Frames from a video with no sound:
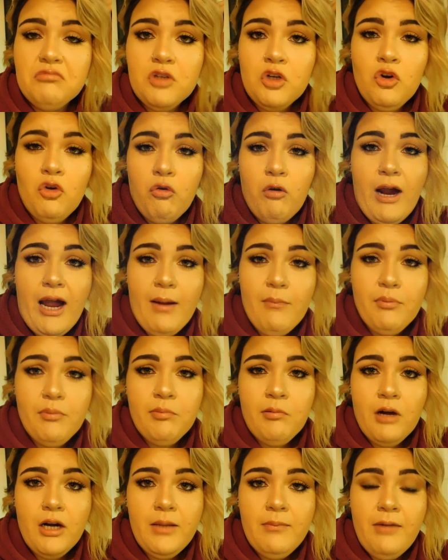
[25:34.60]
crap
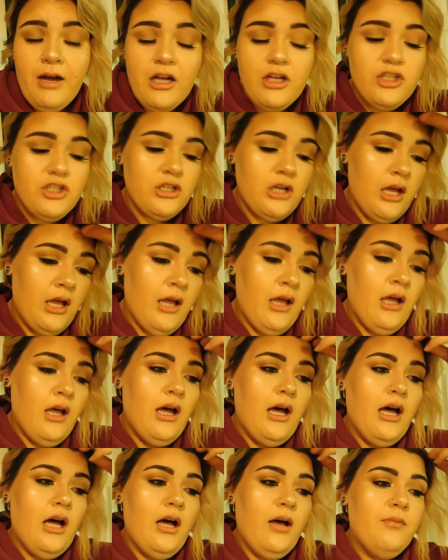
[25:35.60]
pretty much.
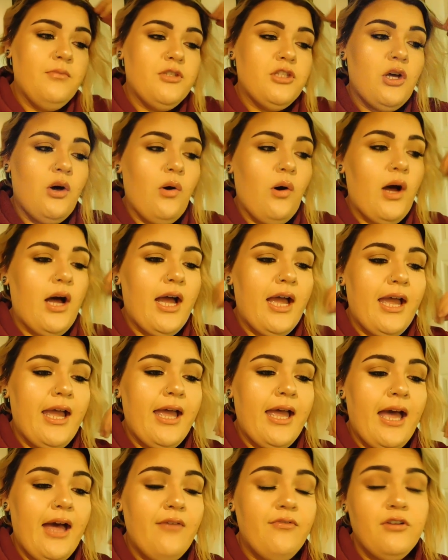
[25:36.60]
Um, so I
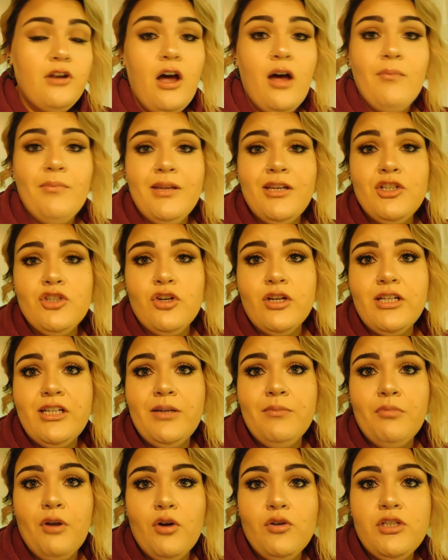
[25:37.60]
have not been
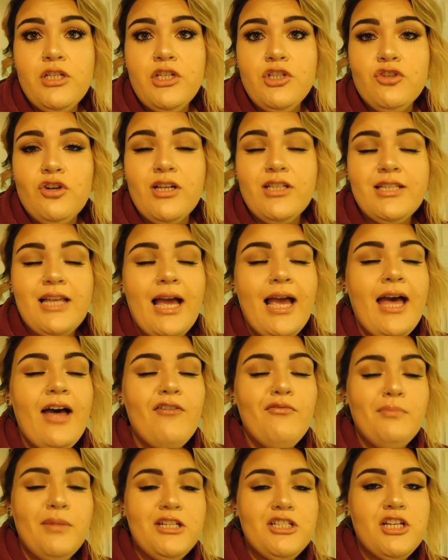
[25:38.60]
drinking protein drinks. I
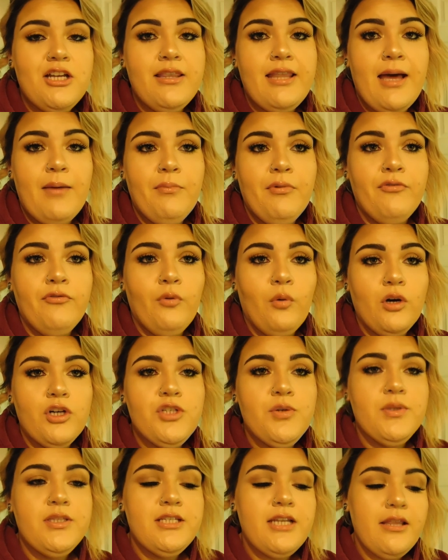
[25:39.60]
have mentioned that before,
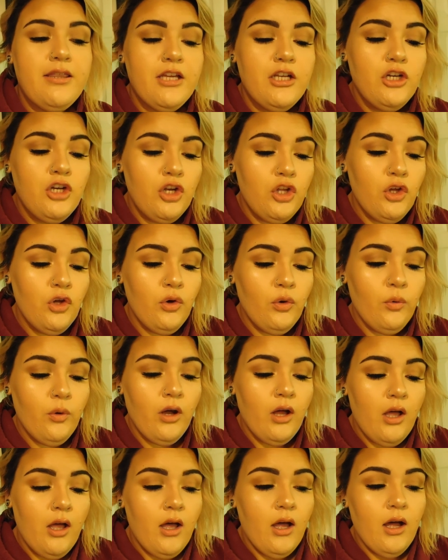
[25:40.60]
so it's nothing new.
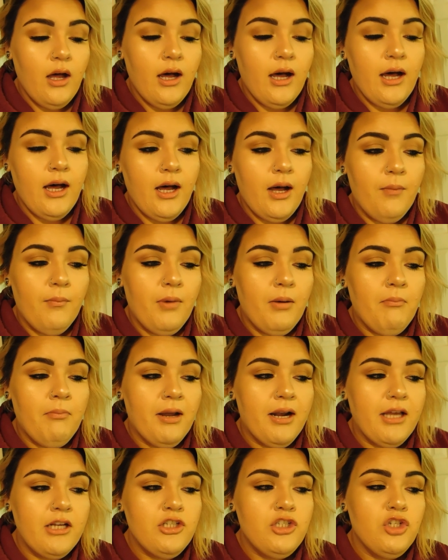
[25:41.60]
Um,
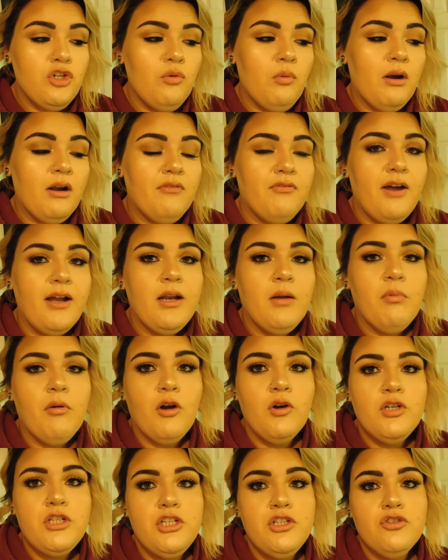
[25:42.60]
but I do want to find a
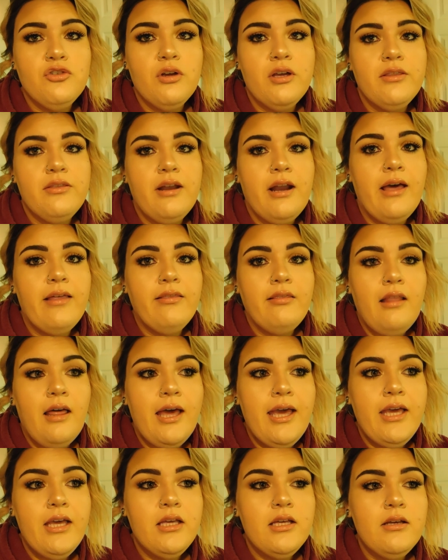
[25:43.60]
protein drink that I
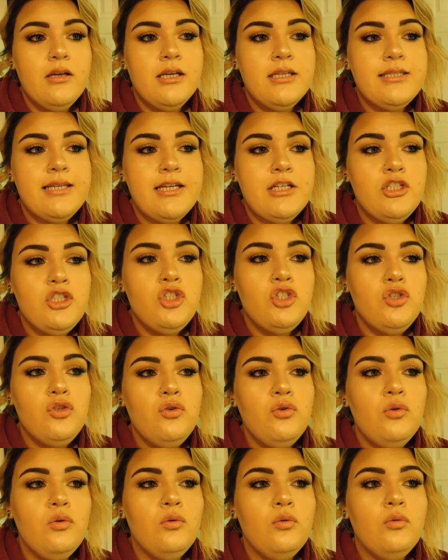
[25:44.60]
like, because I
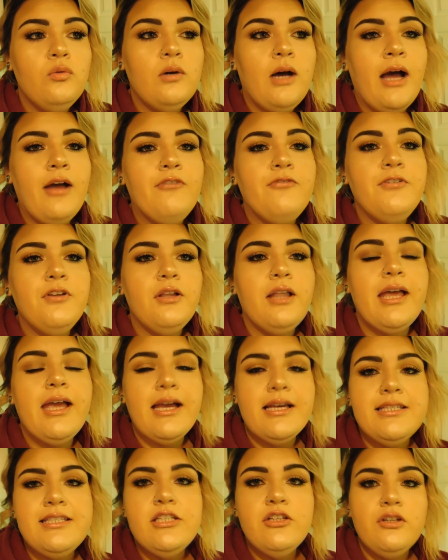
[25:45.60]
do, I feel like
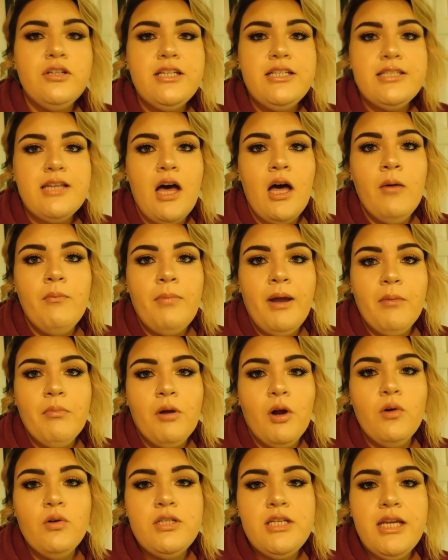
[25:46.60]
I still need to up my
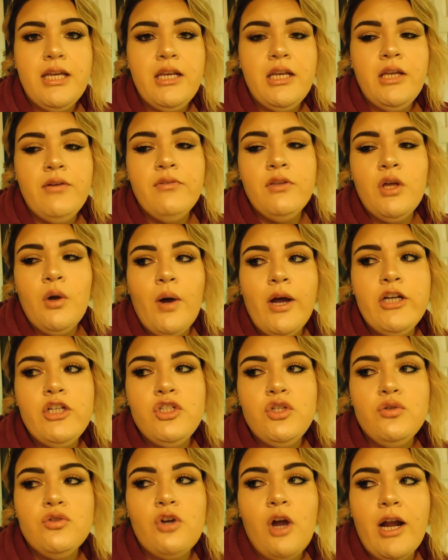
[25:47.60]
protein, even though I
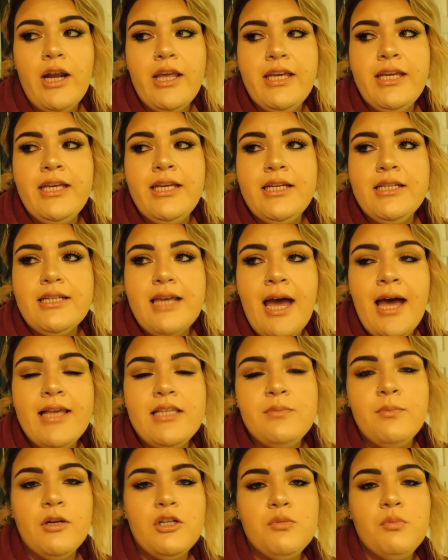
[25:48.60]
do try to eat
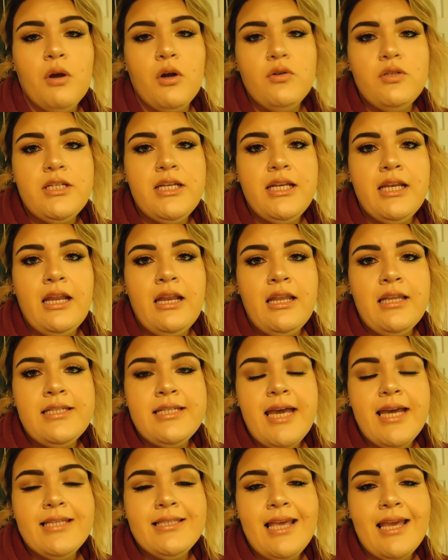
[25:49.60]
as much protein in a
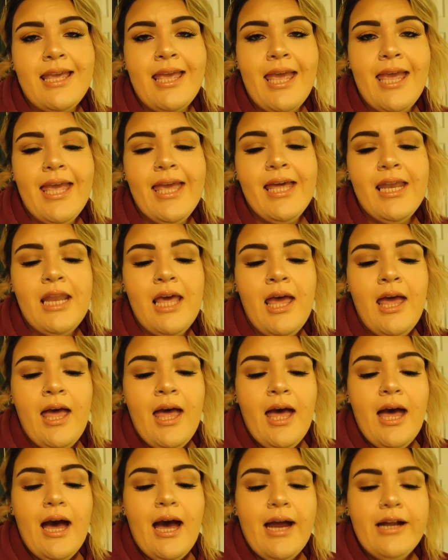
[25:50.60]
day as I can.
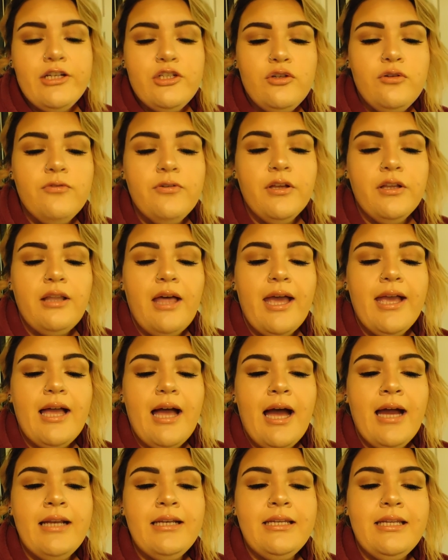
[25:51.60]
I do feel like
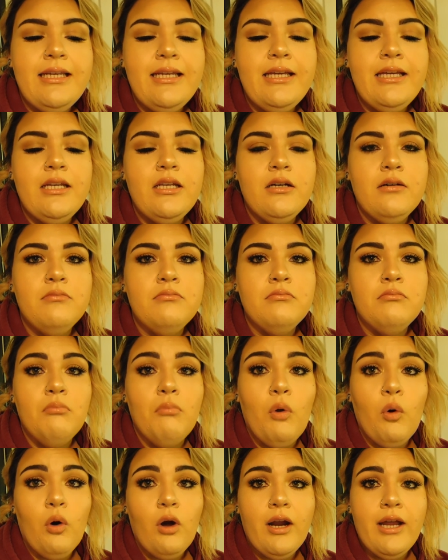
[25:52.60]
I need
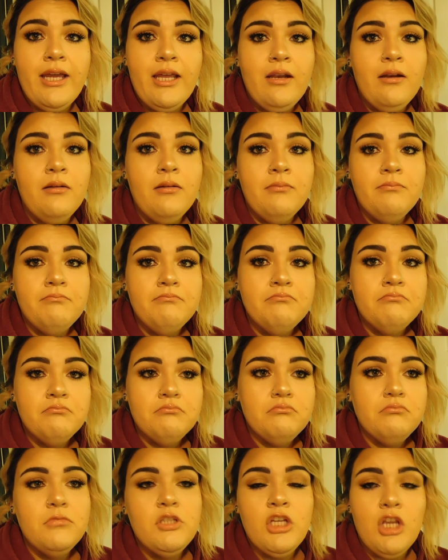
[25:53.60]
more in,
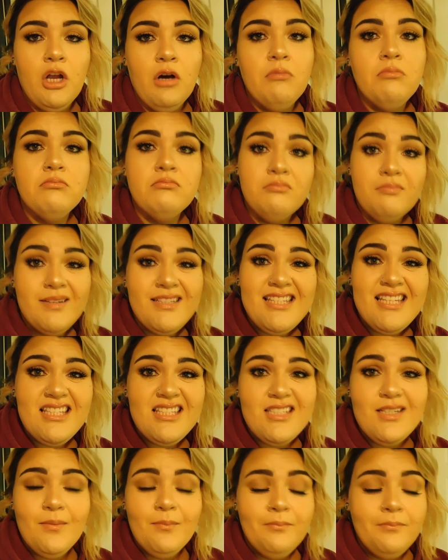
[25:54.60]
you know, my
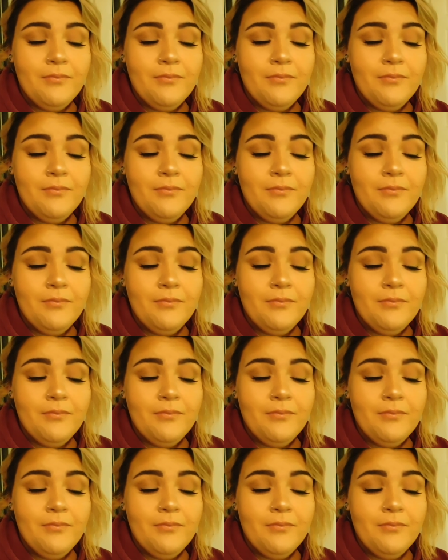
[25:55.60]
system.